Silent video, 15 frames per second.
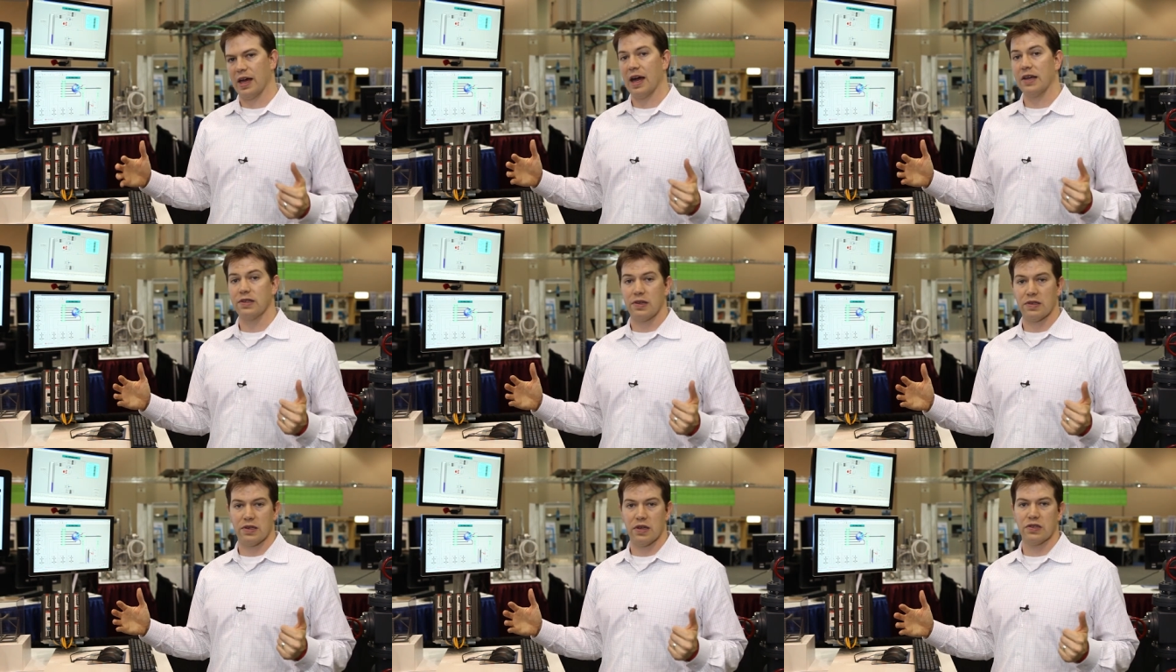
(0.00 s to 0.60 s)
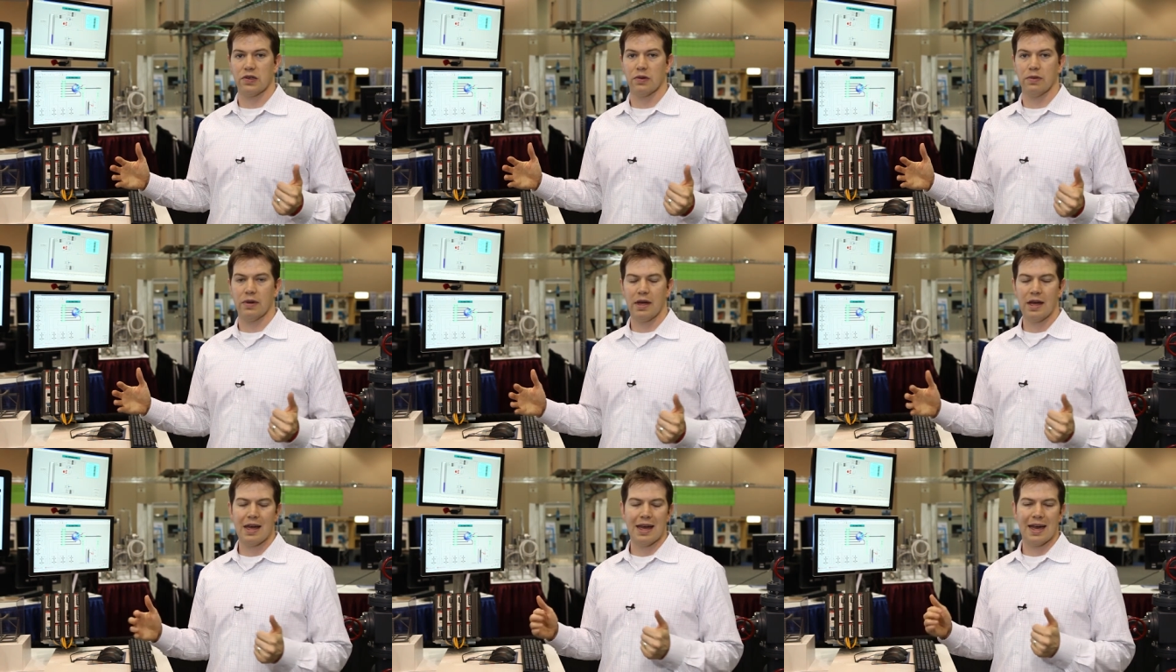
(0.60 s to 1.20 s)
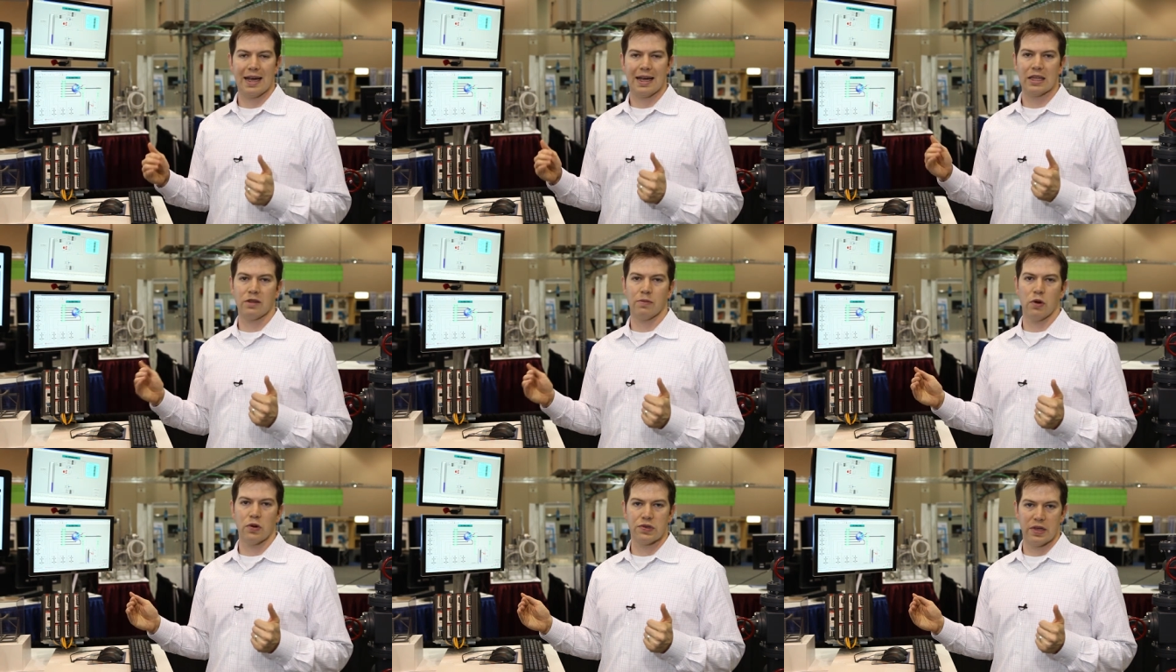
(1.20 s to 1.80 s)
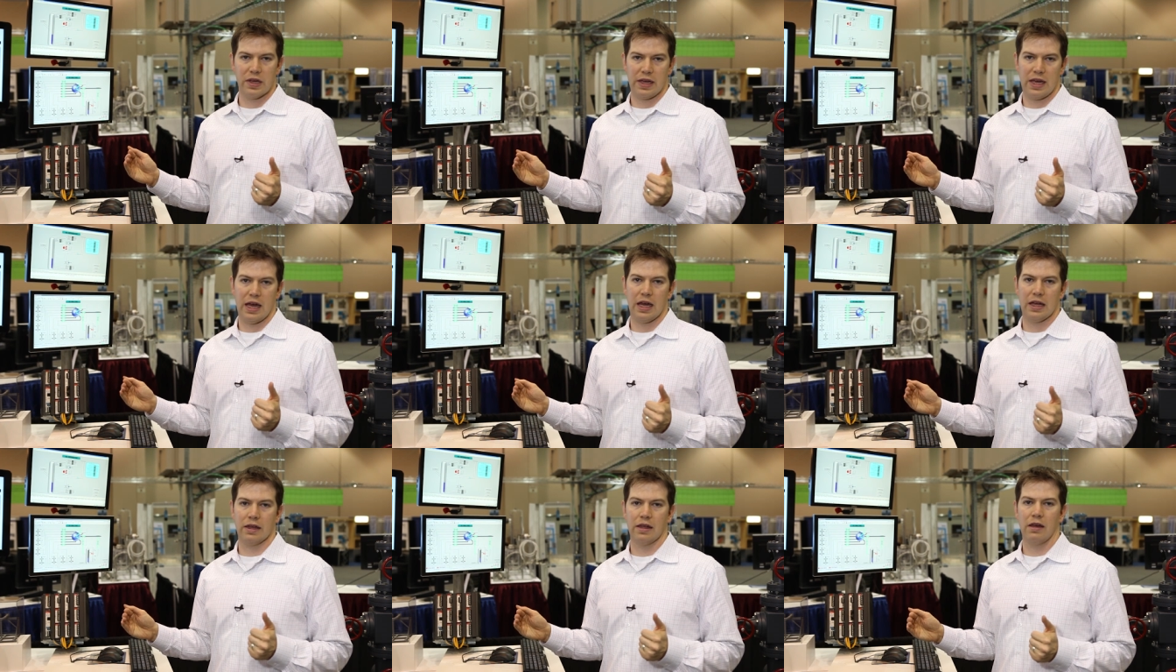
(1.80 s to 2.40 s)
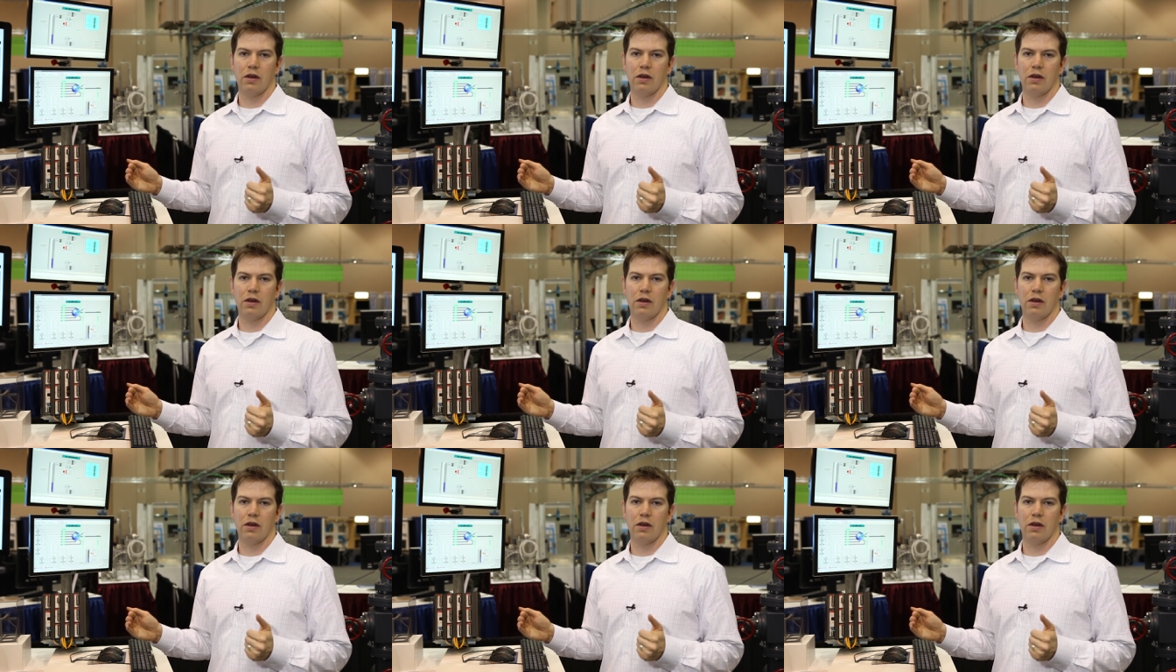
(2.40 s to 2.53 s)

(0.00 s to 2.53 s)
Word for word: as a system, get the most they can